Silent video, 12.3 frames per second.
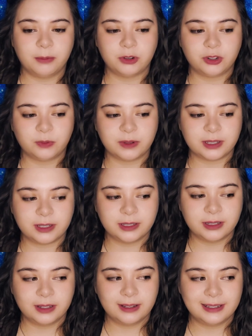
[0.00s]
Which
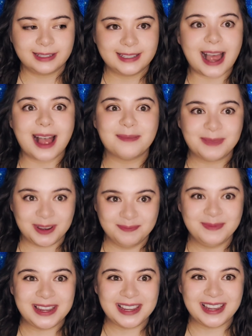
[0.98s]
was
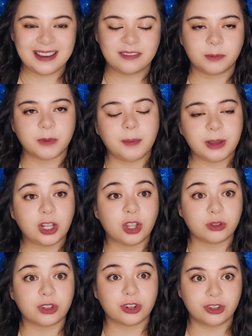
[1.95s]
stopping me from coming
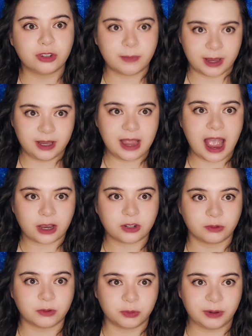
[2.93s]
closer to my
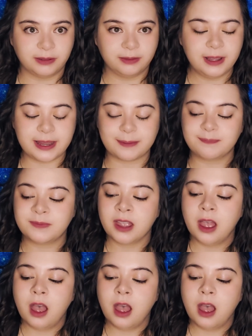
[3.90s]
actual twin flame.